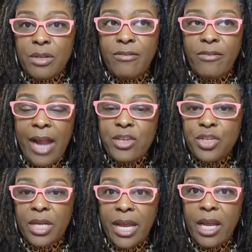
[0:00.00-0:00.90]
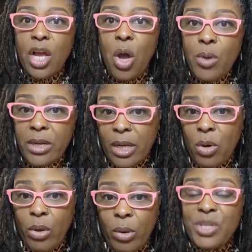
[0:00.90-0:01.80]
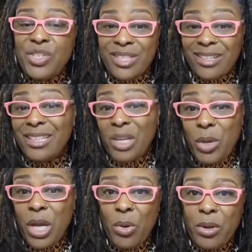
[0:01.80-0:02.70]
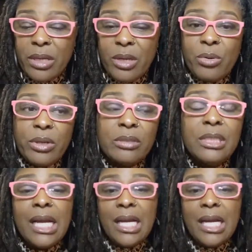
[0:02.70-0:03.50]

fractionated coconut oil, which is the liquid coconut oil.